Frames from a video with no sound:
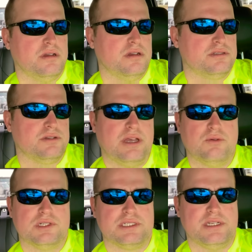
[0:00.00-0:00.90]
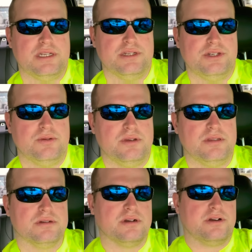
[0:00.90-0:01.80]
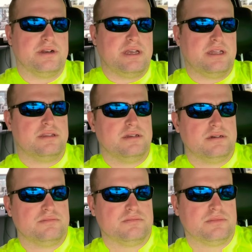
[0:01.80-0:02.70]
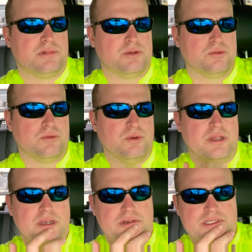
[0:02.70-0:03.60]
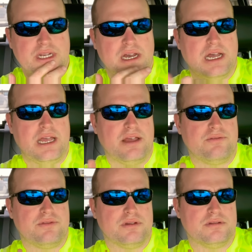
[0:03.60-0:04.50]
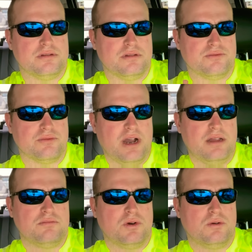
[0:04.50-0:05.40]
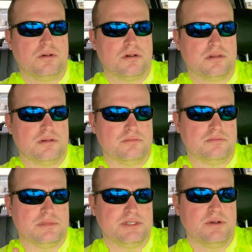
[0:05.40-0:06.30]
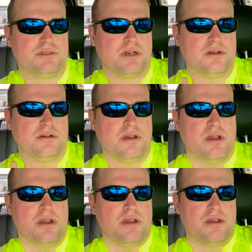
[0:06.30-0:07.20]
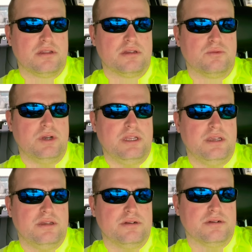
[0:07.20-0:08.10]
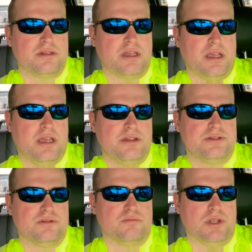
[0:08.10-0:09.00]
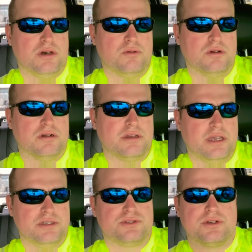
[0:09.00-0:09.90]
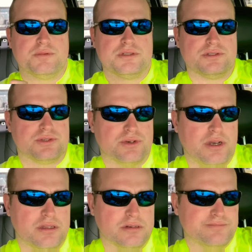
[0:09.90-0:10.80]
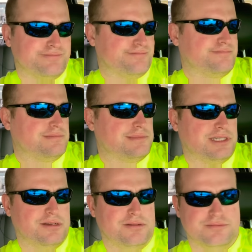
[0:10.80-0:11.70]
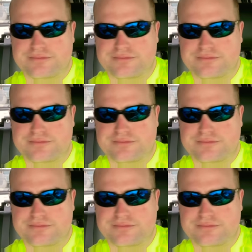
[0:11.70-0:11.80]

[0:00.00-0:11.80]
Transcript: So that wasn't an issue either. I already had the, the, the weed eater. So now I have the, the riding mower or the zero turn, the weed eater, the edger, blower, hedge trimmers, and trailer. So